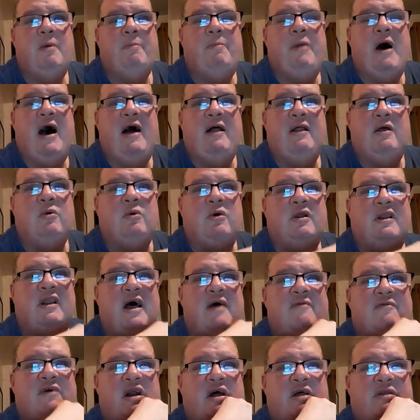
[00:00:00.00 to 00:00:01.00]
Apollo
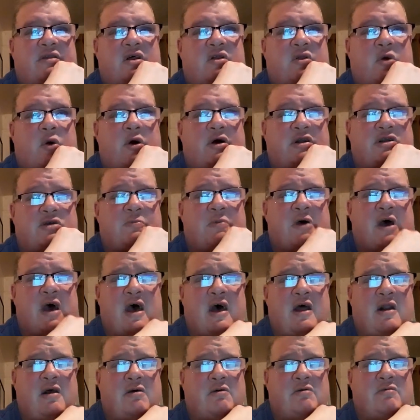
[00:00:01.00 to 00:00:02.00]
11 on the launch
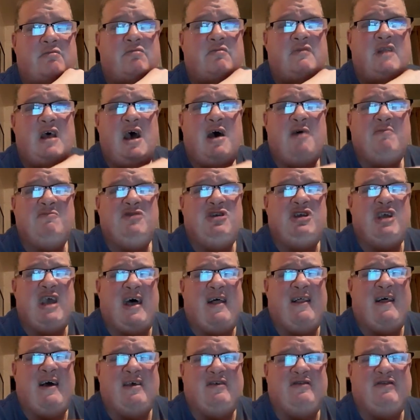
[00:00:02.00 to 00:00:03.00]
pad. Now I'm
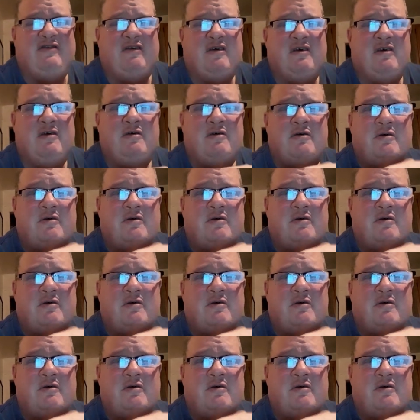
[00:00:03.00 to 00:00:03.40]
jealous.